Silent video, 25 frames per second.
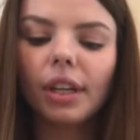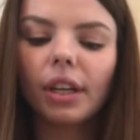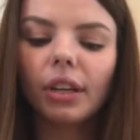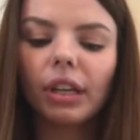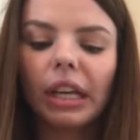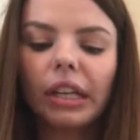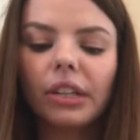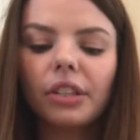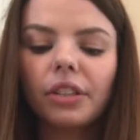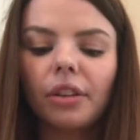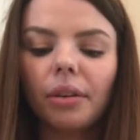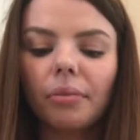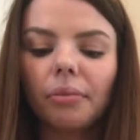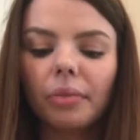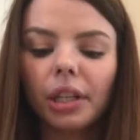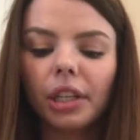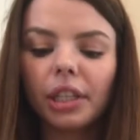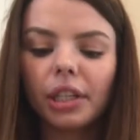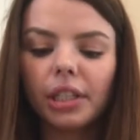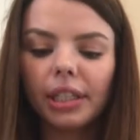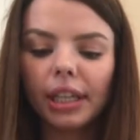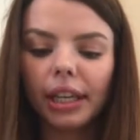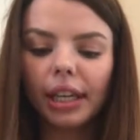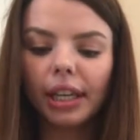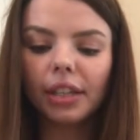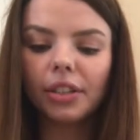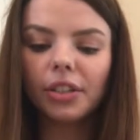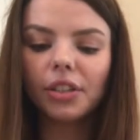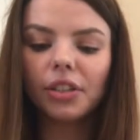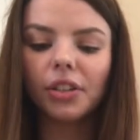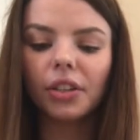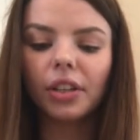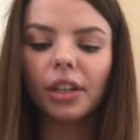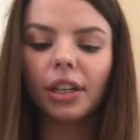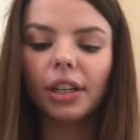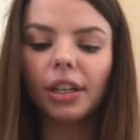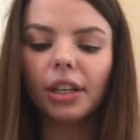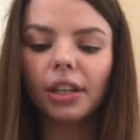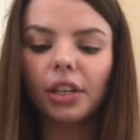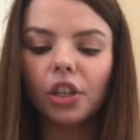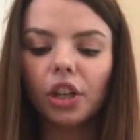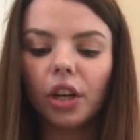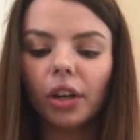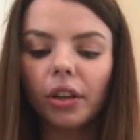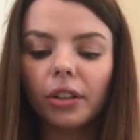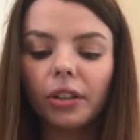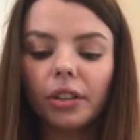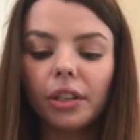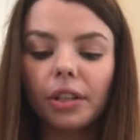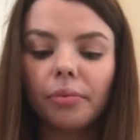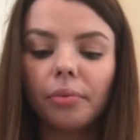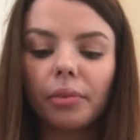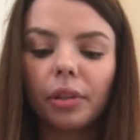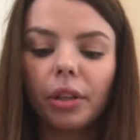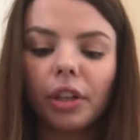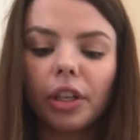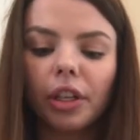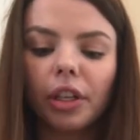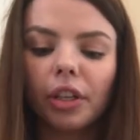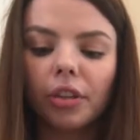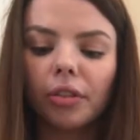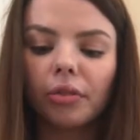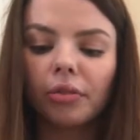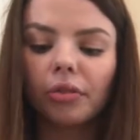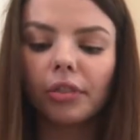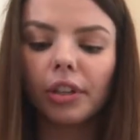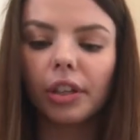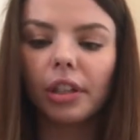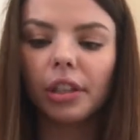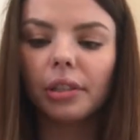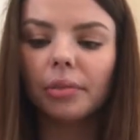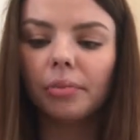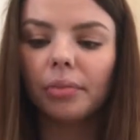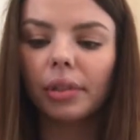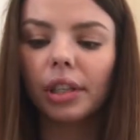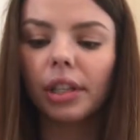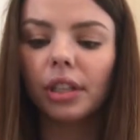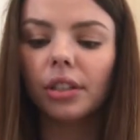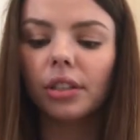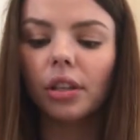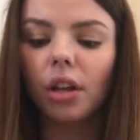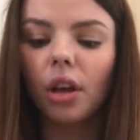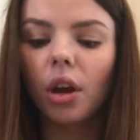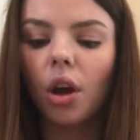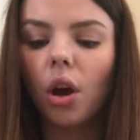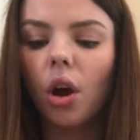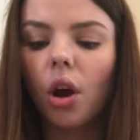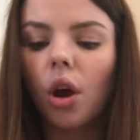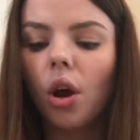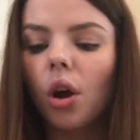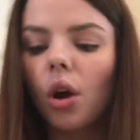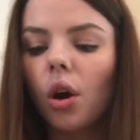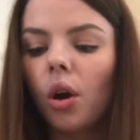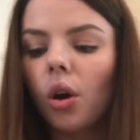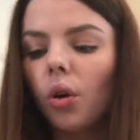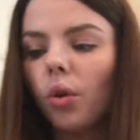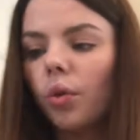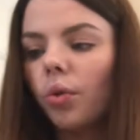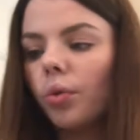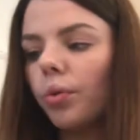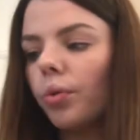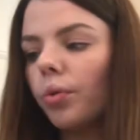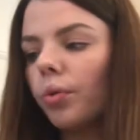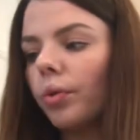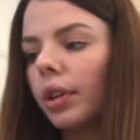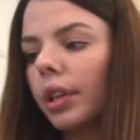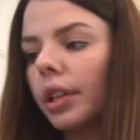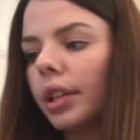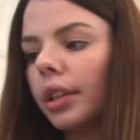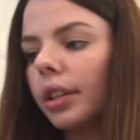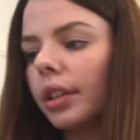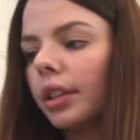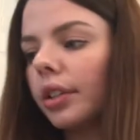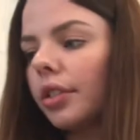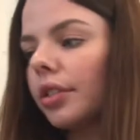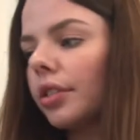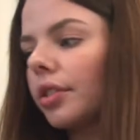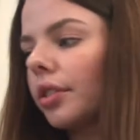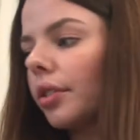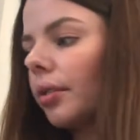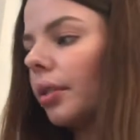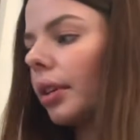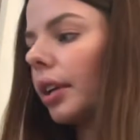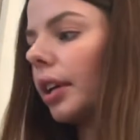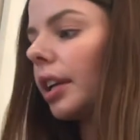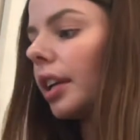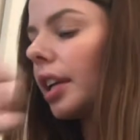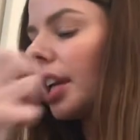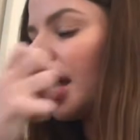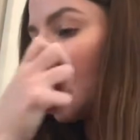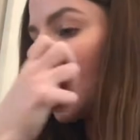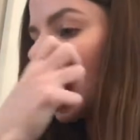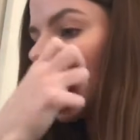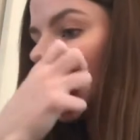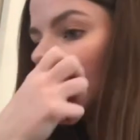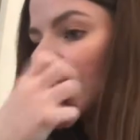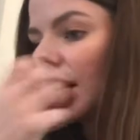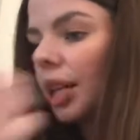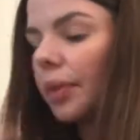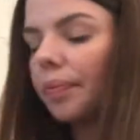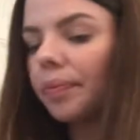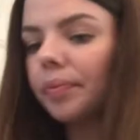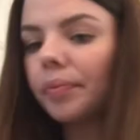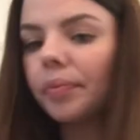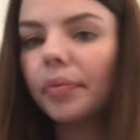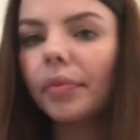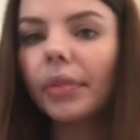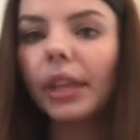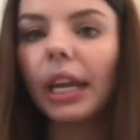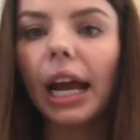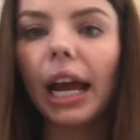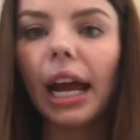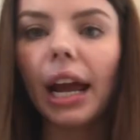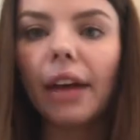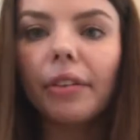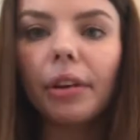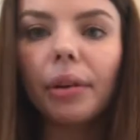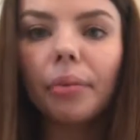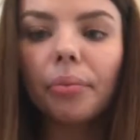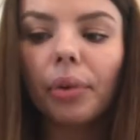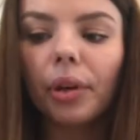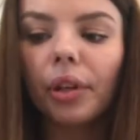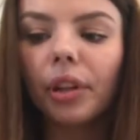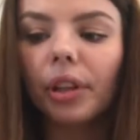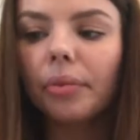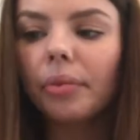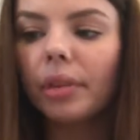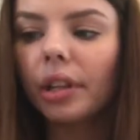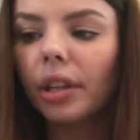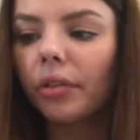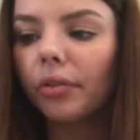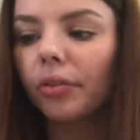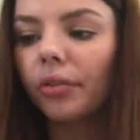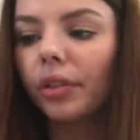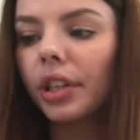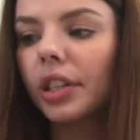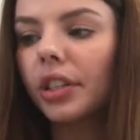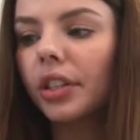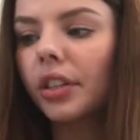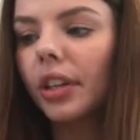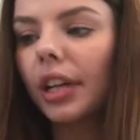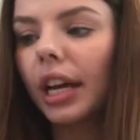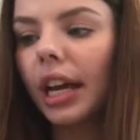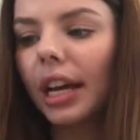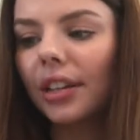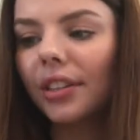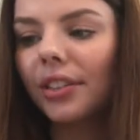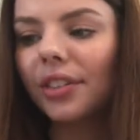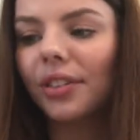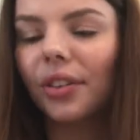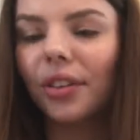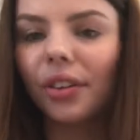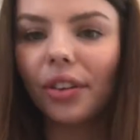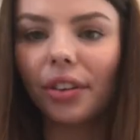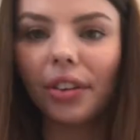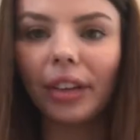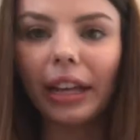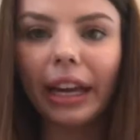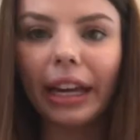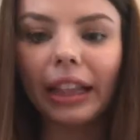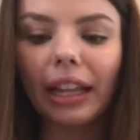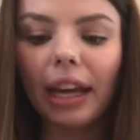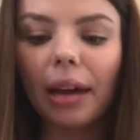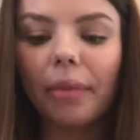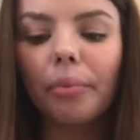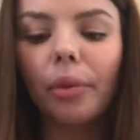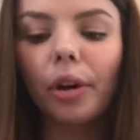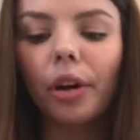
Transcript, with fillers: Okay, so I'm gonna dig into the chocolate chip cookie dough first because, ooh, it looks so good. I haven't put them in the freezer yet, so they're like that